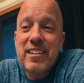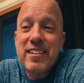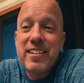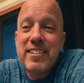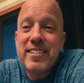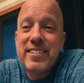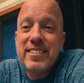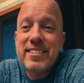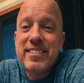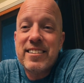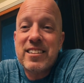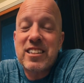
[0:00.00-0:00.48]
uh,
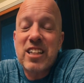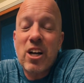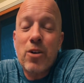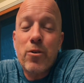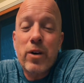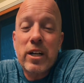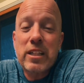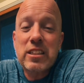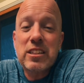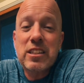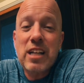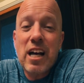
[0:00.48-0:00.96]

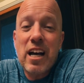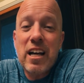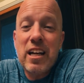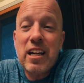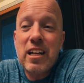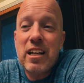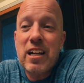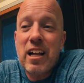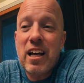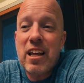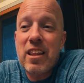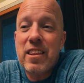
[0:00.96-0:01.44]
so
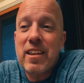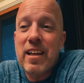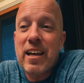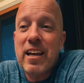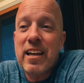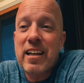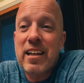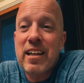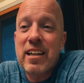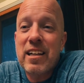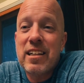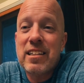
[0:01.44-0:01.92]
excited, I
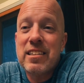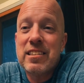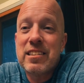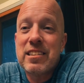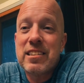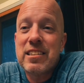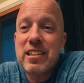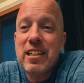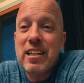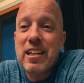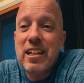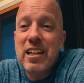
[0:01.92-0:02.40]
think,
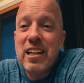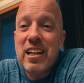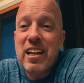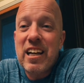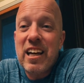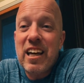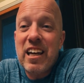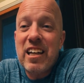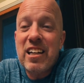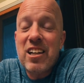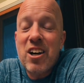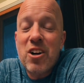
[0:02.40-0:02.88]
because
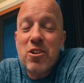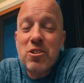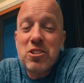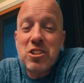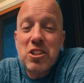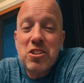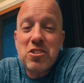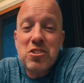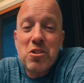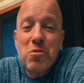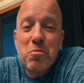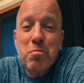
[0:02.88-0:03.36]
he
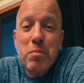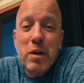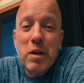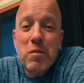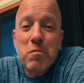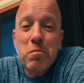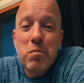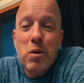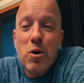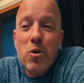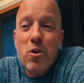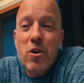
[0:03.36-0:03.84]
knows he's a
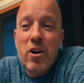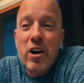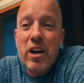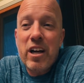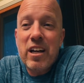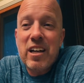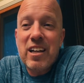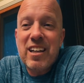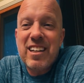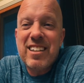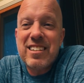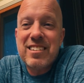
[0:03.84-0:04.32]
big
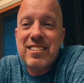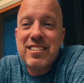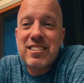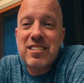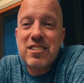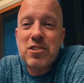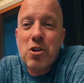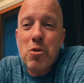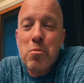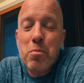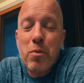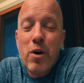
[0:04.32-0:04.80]
boy, and
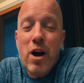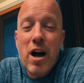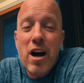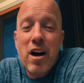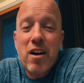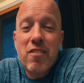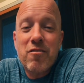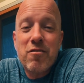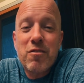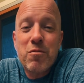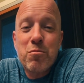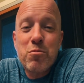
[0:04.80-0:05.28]
he's so
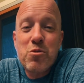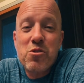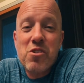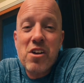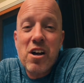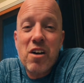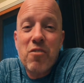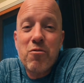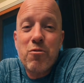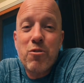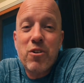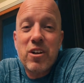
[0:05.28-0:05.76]
proud of
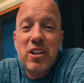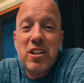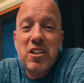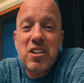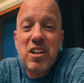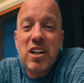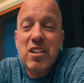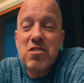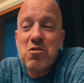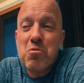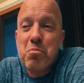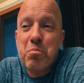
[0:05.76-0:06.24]
himself
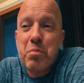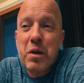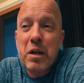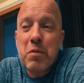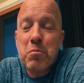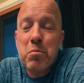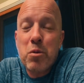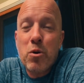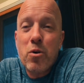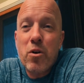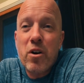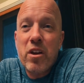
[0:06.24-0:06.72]
when he does
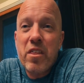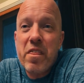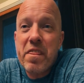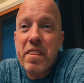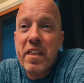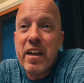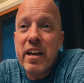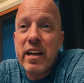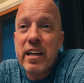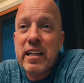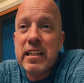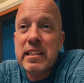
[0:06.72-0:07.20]
big
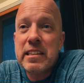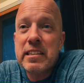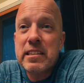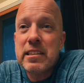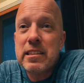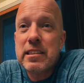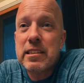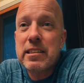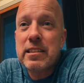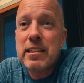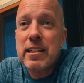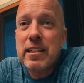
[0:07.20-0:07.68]
boy
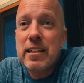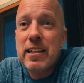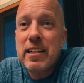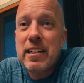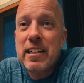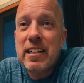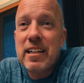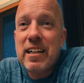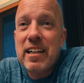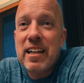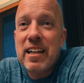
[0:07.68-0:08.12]
things